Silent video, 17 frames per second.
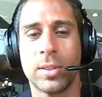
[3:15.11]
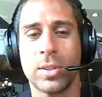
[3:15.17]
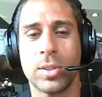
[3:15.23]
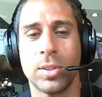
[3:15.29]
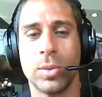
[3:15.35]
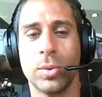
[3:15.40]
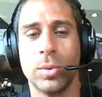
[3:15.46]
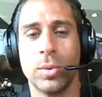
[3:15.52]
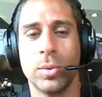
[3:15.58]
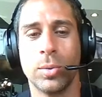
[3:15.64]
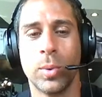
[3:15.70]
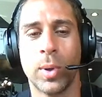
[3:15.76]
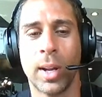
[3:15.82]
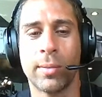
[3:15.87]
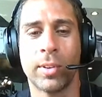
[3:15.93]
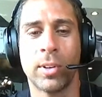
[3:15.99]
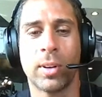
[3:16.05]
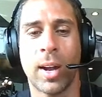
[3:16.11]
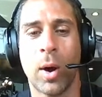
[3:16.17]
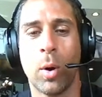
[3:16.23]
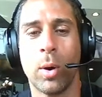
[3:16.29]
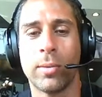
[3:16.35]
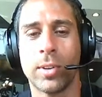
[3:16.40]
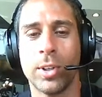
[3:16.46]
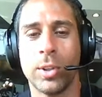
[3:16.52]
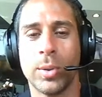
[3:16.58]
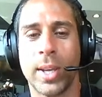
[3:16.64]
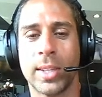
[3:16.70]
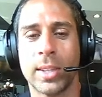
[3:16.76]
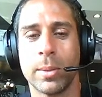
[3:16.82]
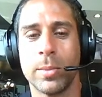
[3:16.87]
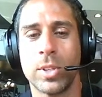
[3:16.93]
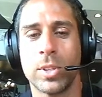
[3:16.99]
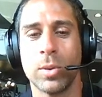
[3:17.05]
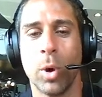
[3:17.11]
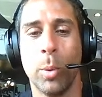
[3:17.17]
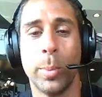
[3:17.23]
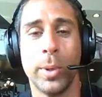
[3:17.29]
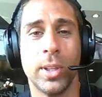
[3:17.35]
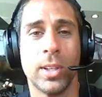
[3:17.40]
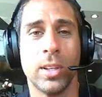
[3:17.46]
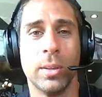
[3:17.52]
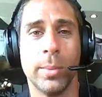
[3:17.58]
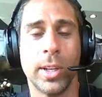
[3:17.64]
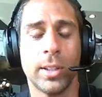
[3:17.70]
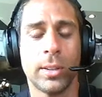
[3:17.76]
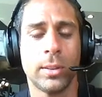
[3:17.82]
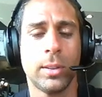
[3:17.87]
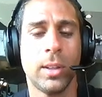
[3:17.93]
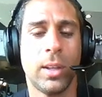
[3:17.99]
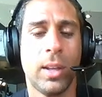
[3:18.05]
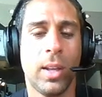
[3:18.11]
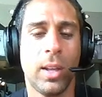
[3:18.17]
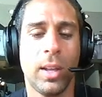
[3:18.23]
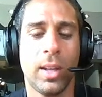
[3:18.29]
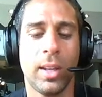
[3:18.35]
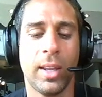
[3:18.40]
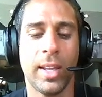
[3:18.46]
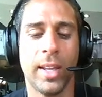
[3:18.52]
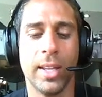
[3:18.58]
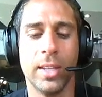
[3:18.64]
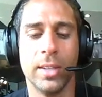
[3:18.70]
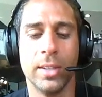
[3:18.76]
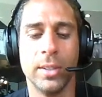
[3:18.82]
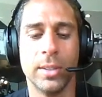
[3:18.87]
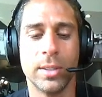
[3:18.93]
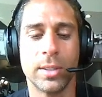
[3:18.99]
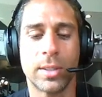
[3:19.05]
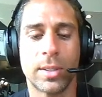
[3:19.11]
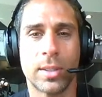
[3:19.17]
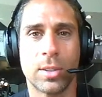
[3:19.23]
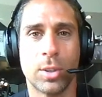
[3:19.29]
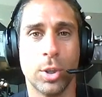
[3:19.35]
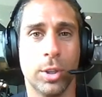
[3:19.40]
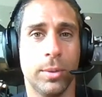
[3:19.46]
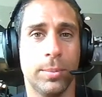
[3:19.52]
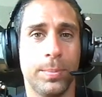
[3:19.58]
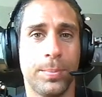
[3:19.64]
to whatever, however you get them to open the email, is good.